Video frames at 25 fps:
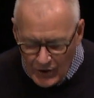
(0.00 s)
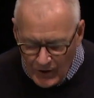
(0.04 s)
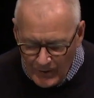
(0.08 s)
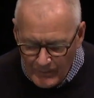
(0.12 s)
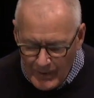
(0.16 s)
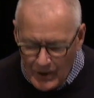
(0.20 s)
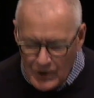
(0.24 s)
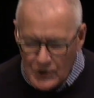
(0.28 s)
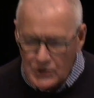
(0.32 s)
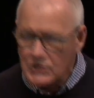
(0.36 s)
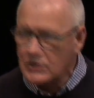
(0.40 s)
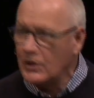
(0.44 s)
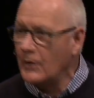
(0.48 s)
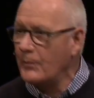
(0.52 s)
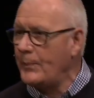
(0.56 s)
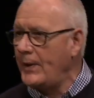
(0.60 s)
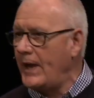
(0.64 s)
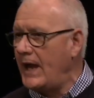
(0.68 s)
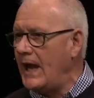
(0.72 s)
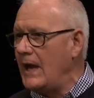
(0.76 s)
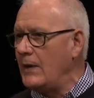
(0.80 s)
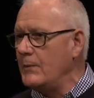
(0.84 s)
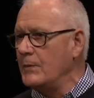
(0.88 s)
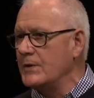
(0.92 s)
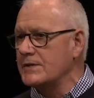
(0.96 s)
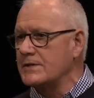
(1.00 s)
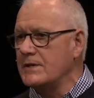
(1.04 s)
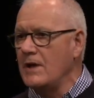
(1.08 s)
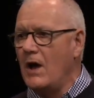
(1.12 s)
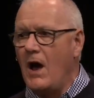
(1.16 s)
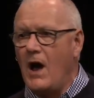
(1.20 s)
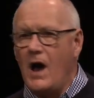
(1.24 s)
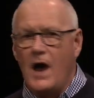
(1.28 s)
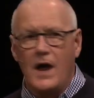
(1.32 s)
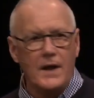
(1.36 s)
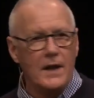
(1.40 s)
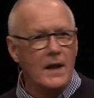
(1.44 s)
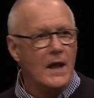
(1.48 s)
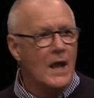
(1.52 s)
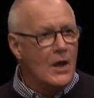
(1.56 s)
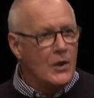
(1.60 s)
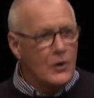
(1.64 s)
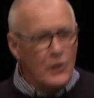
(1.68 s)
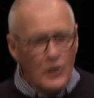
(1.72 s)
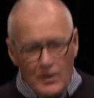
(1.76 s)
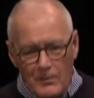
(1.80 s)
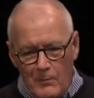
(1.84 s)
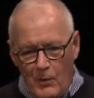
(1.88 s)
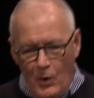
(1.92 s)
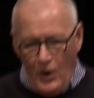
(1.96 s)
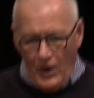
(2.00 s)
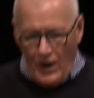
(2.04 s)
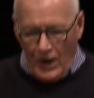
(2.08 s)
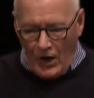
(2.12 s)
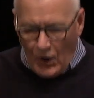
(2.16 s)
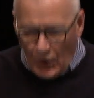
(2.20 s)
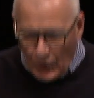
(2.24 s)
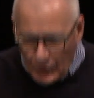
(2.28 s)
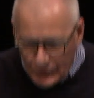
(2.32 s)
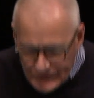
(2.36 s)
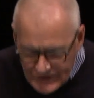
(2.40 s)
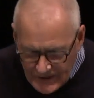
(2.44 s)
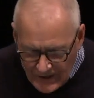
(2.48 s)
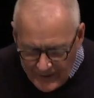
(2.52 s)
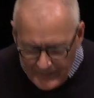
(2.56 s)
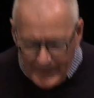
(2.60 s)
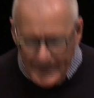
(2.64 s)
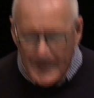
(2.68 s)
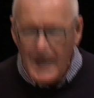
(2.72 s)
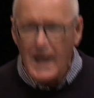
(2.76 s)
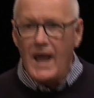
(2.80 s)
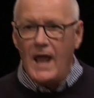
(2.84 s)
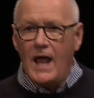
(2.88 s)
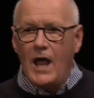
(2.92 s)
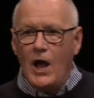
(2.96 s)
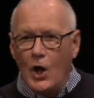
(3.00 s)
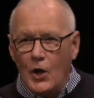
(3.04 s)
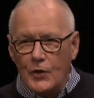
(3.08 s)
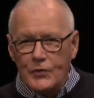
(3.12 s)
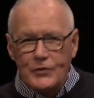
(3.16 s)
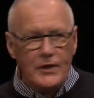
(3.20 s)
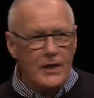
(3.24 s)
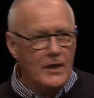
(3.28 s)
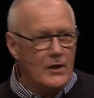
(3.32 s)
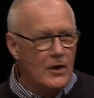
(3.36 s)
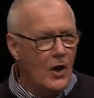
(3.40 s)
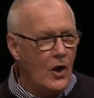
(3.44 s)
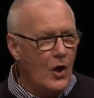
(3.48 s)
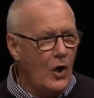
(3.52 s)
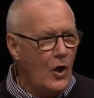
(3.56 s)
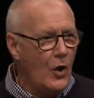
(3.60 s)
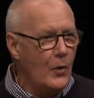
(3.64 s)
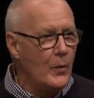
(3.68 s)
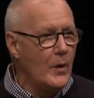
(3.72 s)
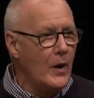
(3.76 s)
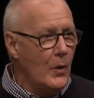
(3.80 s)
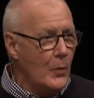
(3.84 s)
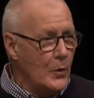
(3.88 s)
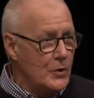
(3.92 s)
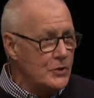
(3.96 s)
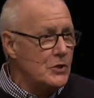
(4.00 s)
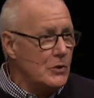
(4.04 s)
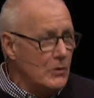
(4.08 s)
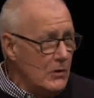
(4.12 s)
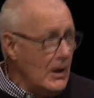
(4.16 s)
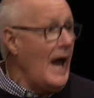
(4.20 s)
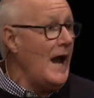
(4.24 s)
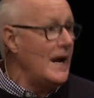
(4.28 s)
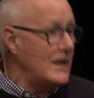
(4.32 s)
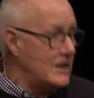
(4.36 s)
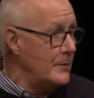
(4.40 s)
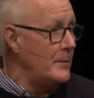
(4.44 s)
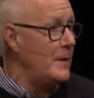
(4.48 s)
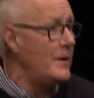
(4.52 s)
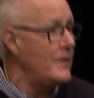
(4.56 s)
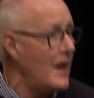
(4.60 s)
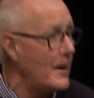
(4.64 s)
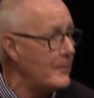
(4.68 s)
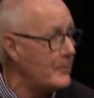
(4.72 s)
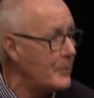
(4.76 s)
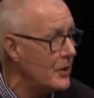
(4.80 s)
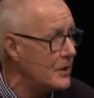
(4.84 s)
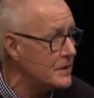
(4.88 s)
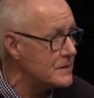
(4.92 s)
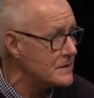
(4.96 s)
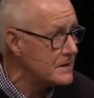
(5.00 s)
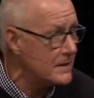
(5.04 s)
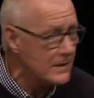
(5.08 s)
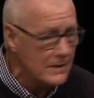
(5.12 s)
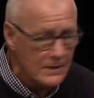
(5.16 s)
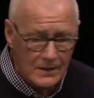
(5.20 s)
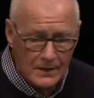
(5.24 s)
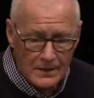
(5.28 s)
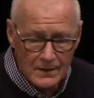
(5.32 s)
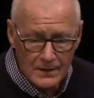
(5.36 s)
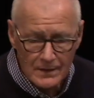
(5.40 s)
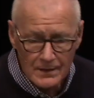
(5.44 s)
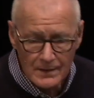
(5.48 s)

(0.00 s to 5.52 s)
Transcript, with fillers: your emotional pain was gone and you were more wholesome and healthy and whole? Would you like to be that person?